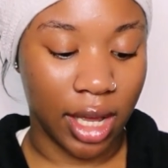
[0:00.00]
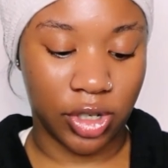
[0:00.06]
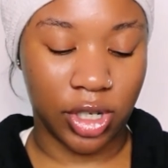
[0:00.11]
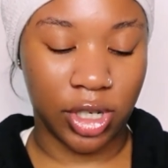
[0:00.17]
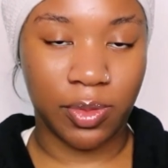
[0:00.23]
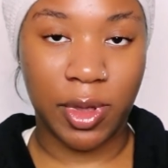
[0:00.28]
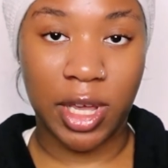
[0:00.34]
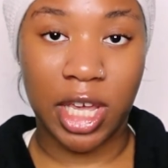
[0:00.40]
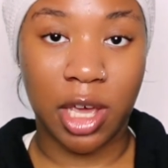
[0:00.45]

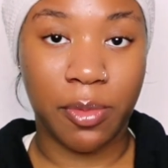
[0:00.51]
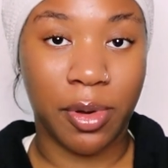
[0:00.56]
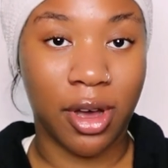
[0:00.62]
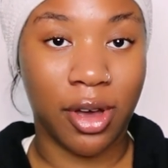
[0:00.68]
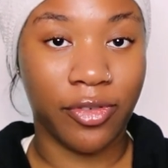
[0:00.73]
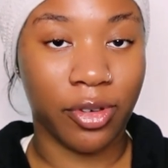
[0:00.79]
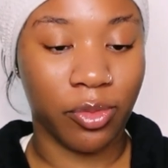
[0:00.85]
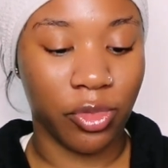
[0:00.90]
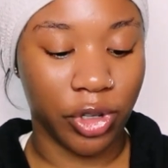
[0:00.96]
Just make it part
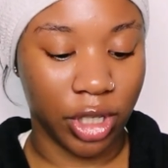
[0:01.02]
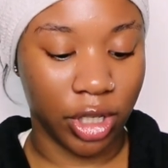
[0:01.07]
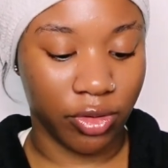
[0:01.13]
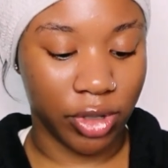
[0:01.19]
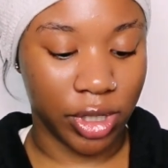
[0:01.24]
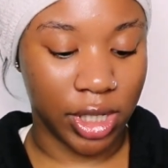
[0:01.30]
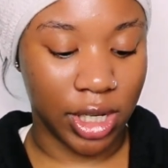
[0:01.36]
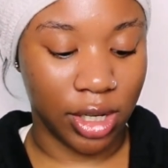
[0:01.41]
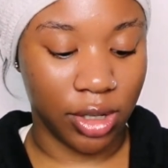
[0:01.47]
of your morning
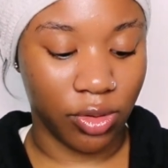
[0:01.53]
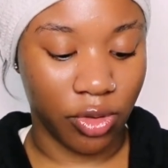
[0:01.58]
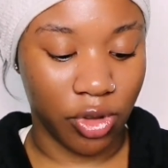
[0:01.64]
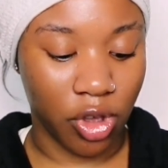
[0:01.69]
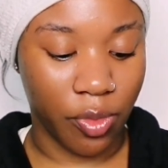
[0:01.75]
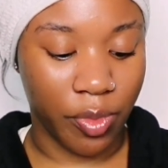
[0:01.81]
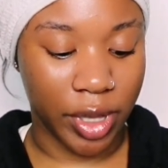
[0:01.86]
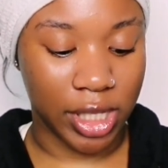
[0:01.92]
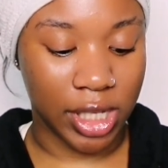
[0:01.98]
routine or
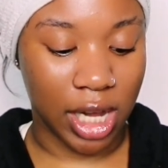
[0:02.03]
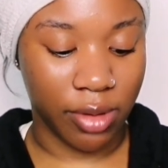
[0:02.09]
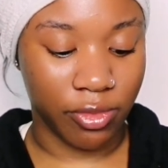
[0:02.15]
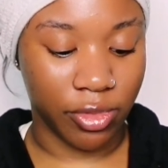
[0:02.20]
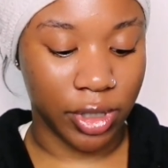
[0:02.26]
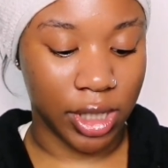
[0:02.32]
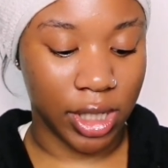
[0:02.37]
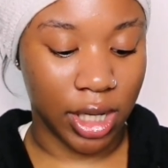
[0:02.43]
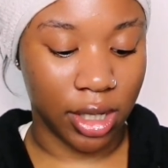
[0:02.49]
your bedtime
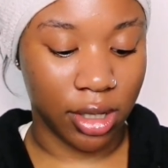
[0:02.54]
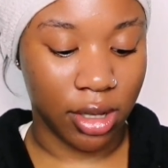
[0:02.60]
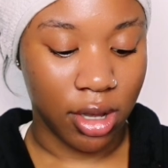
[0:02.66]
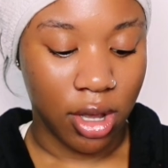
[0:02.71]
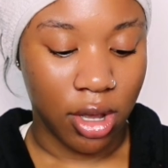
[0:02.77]
routine.